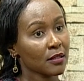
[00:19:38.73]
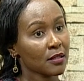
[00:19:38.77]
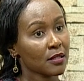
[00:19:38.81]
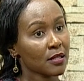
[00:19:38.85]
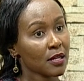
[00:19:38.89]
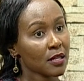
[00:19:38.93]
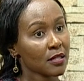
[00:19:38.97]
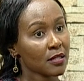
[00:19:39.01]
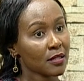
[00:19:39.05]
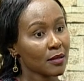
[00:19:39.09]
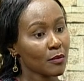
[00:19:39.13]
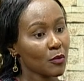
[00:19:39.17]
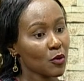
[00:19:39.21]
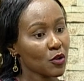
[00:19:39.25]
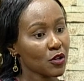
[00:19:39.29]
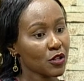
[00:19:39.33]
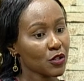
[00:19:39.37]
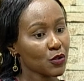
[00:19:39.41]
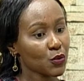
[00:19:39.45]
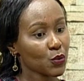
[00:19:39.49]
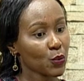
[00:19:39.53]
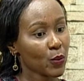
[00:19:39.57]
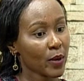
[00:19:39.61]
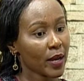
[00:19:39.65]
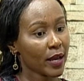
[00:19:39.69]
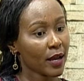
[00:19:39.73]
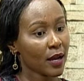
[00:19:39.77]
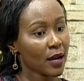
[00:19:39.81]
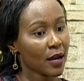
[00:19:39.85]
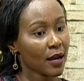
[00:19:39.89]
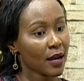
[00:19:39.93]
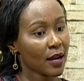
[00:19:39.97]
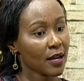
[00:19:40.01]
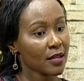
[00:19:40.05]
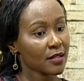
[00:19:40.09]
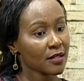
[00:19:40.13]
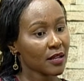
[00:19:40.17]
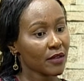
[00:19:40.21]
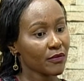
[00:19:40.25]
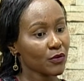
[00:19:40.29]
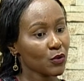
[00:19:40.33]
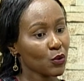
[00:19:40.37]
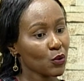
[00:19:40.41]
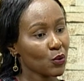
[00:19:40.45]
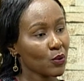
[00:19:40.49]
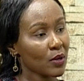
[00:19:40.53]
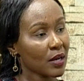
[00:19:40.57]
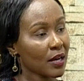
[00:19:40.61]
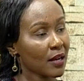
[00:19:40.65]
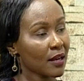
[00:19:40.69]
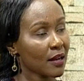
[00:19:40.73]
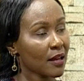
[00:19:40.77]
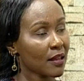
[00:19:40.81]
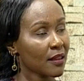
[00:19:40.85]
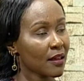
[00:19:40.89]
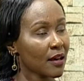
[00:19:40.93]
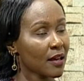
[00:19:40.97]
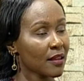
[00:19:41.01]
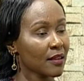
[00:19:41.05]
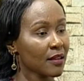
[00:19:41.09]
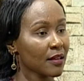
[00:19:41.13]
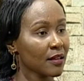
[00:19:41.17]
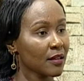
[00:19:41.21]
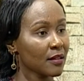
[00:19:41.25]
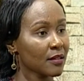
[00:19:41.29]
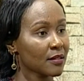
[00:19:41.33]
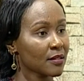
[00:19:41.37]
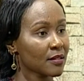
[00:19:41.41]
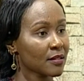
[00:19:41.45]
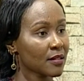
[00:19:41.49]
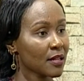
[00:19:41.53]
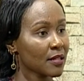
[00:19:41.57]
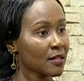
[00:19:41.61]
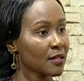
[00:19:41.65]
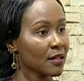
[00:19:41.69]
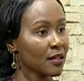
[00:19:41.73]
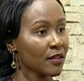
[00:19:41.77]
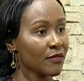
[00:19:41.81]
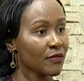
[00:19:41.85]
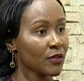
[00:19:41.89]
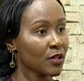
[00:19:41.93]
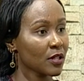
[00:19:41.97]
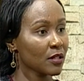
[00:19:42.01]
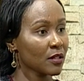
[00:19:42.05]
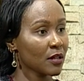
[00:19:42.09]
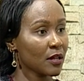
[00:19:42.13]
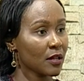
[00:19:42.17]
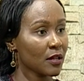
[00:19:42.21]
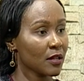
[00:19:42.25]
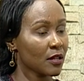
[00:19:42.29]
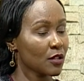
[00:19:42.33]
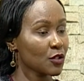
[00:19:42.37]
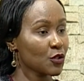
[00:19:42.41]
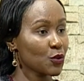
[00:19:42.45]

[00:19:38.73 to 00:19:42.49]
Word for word: testimonies where guys have known one another and they start living uh,